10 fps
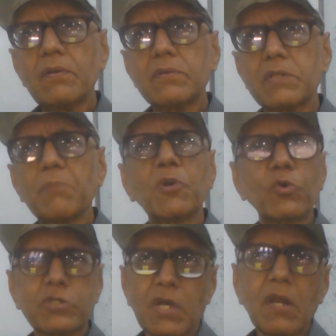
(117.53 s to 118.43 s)
Some
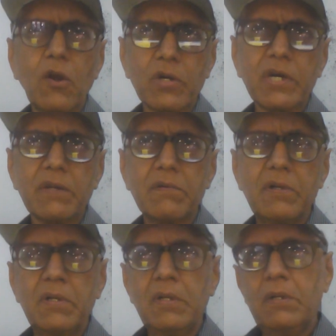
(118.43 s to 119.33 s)
routes are longer,
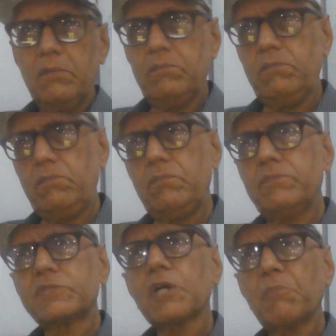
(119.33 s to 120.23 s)

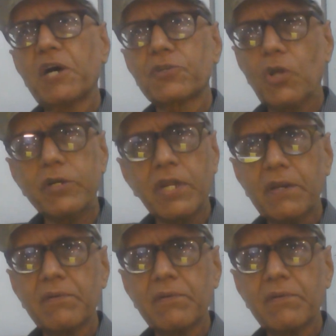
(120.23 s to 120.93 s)
some are shorter,